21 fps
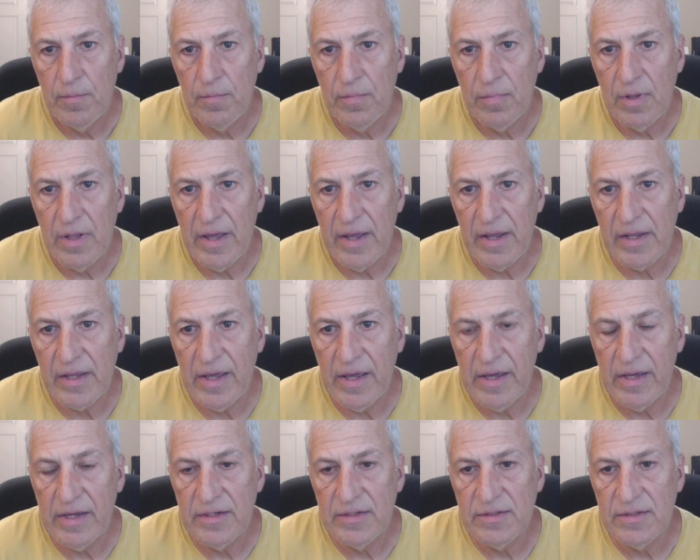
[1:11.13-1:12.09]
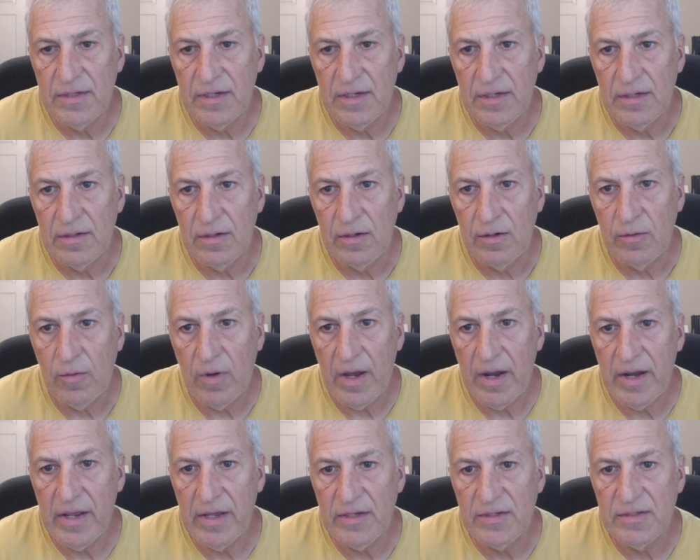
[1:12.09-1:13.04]
Black has, or
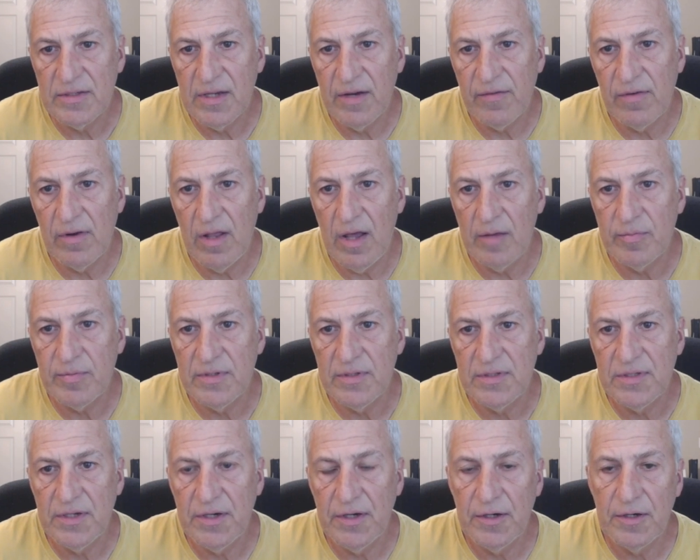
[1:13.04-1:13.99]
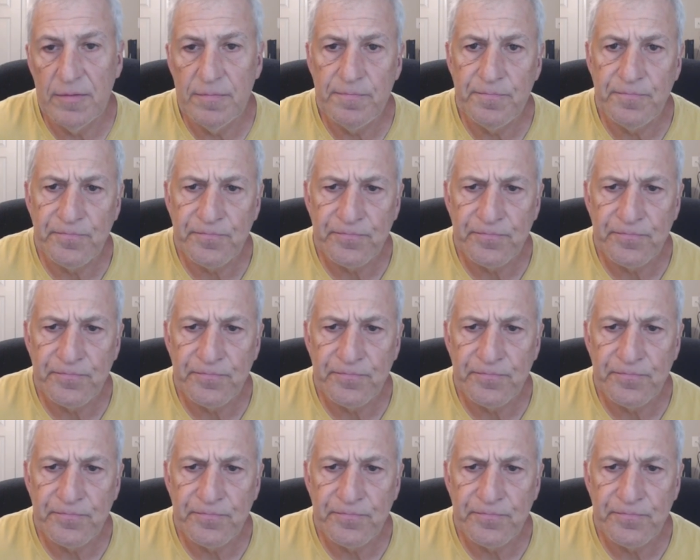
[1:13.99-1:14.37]
white has several options here